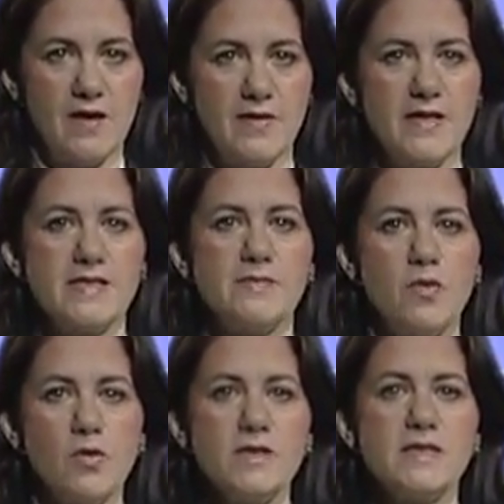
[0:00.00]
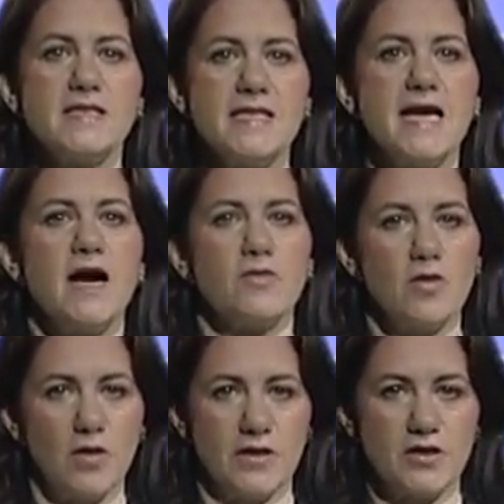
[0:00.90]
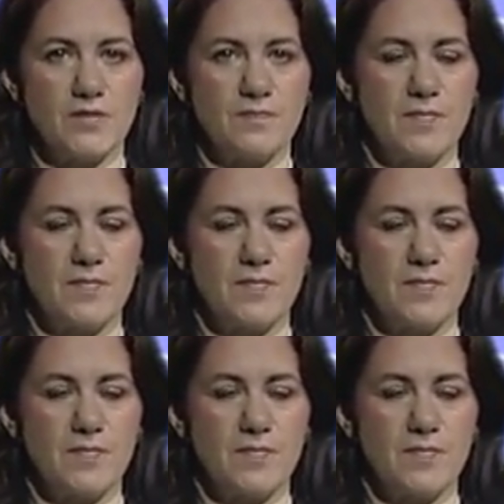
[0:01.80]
then it's important to seek out knowledge.